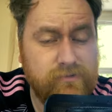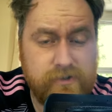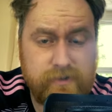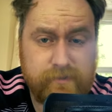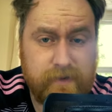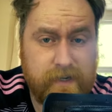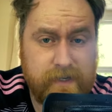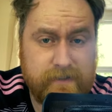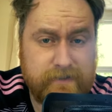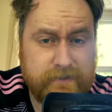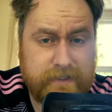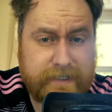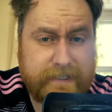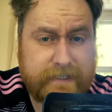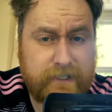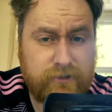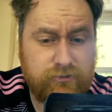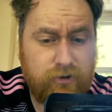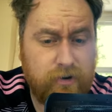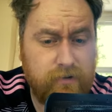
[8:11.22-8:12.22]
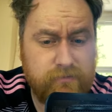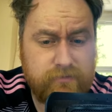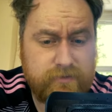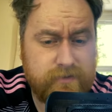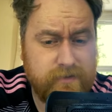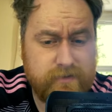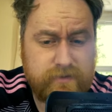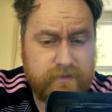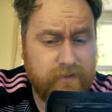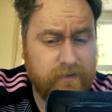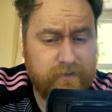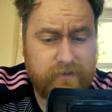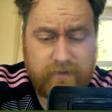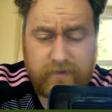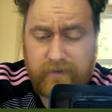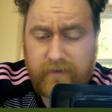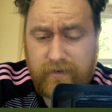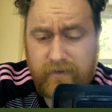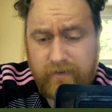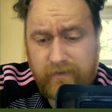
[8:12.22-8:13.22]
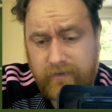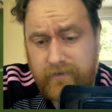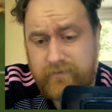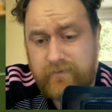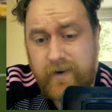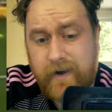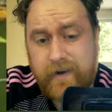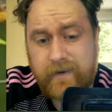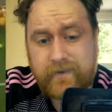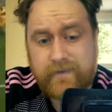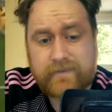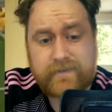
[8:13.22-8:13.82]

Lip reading: mate, the quotes, then the greats